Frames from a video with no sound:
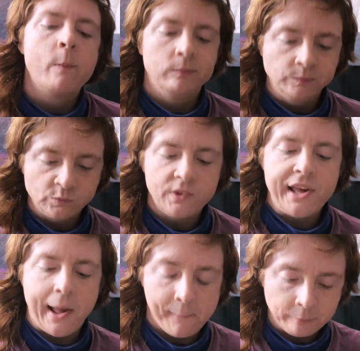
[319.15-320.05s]
Hmm.
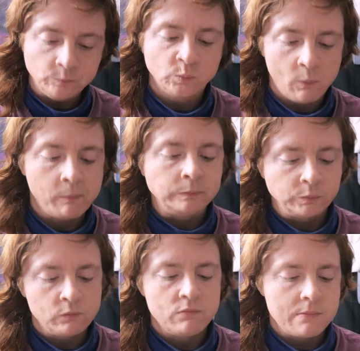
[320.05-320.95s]
yeah,
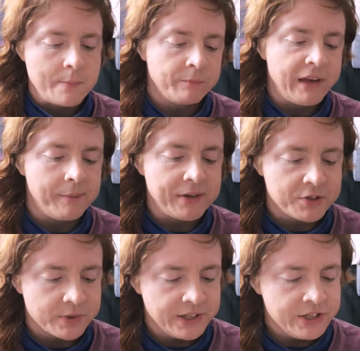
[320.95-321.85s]
yeah,
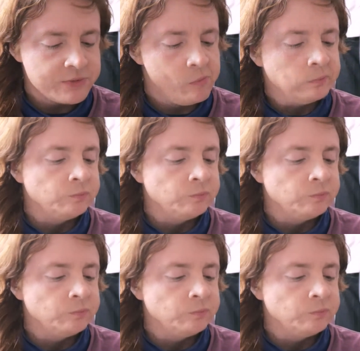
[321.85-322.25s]
that's what it is.